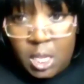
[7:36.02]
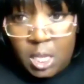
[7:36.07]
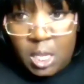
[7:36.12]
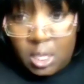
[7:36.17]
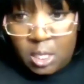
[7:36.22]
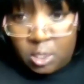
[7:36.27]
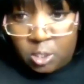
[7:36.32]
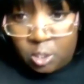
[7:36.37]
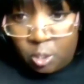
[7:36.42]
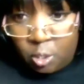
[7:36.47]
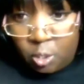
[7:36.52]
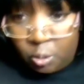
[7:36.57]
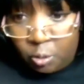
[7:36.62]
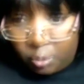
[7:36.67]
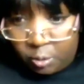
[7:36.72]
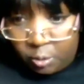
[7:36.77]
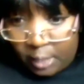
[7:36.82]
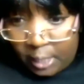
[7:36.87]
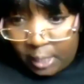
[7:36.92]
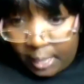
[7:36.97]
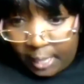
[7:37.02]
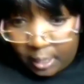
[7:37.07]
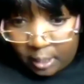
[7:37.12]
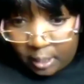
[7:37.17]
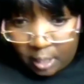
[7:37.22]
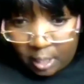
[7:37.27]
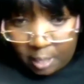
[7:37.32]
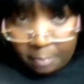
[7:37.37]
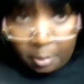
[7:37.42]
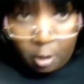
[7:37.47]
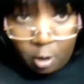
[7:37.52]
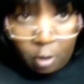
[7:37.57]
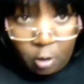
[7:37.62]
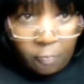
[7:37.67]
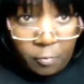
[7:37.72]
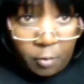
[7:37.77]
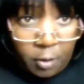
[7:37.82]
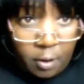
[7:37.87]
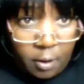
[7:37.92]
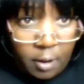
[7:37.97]
so that I can come
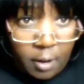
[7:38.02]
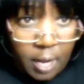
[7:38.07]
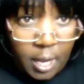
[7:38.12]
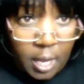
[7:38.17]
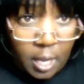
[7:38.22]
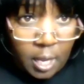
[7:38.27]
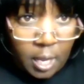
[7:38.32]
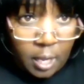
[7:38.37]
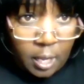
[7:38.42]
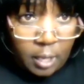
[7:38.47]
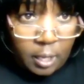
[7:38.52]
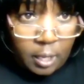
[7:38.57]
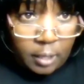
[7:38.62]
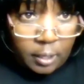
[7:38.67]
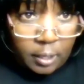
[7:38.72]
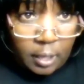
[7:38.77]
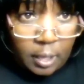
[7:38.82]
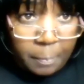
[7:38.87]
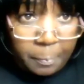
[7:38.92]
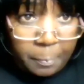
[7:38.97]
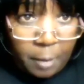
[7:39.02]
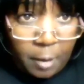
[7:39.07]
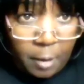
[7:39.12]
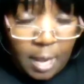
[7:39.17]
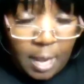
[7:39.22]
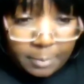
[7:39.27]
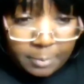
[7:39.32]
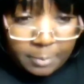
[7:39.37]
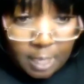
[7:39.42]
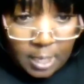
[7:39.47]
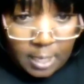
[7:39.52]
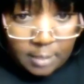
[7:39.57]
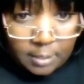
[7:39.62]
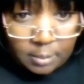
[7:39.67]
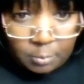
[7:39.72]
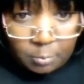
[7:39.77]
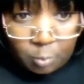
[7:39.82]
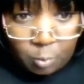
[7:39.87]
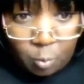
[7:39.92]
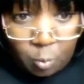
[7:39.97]
over and perhaps take
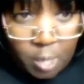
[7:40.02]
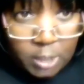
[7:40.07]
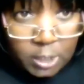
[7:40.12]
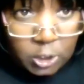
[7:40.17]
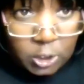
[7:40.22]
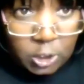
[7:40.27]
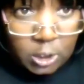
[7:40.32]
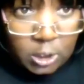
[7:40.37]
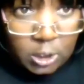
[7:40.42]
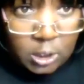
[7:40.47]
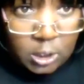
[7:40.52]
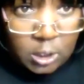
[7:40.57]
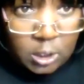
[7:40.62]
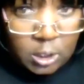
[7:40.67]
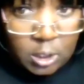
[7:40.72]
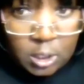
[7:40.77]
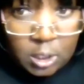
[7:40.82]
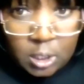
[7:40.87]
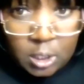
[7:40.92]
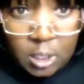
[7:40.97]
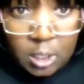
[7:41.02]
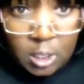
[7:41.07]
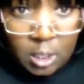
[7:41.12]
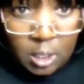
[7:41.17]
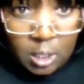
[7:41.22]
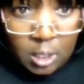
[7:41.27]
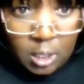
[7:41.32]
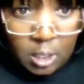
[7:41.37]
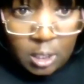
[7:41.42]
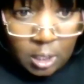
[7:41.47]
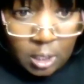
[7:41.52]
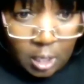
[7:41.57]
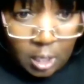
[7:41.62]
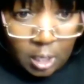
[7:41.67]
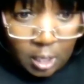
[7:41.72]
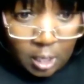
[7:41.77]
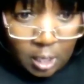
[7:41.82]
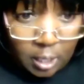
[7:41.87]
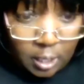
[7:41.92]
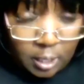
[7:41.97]
some questions.
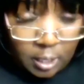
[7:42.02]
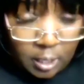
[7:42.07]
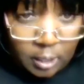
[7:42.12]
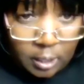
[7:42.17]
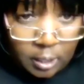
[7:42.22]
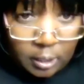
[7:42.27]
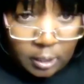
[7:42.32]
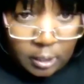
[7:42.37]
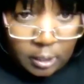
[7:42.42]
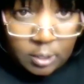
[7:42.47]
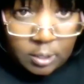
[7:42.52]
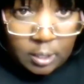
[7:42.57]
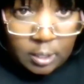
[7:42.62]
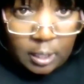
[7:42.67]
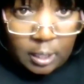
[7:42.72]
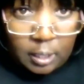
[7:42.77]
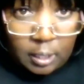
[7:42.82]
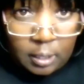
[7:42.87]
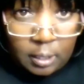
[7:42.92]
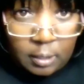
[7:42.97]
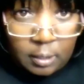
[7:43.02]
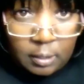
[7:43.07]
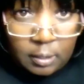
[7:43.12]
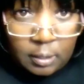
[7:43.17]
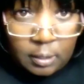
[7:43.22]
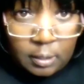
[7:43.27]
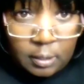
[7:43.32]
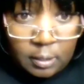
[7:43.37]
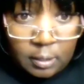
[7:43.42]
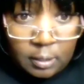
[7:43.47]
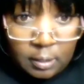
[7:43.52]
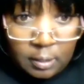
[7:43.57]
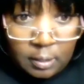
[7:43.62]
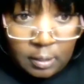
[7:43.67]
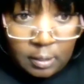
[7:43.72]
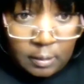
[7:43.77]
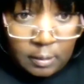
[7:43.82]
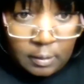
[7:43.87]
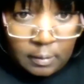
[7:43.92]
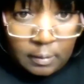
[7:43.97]
Let's see.
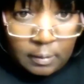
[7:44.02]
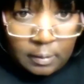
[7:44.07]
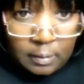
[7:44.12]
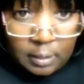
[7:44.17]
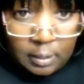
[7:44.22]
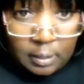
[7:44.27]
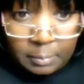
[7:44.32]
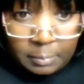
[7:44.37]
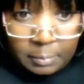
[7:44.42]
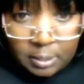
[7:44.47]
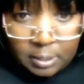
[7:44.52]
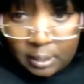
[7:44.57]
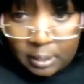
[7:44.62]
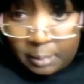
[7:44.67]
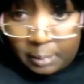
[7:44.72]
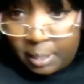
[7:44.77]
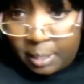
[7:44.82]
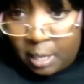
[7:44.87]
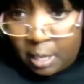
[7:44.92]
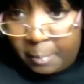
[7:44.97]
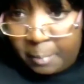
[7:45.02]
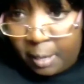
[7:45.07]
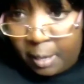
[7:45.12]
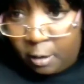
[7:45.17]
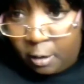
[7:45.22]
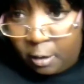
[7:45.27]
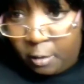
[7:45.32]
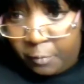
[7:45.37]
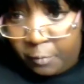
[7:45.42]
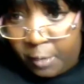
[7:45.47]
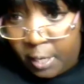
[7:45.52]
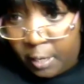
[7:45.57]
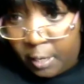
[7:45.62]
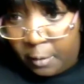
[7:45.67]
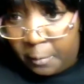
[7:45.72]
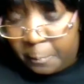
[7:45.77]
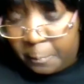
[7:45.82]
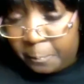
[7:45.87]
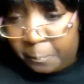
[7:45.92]
Let me come back over here.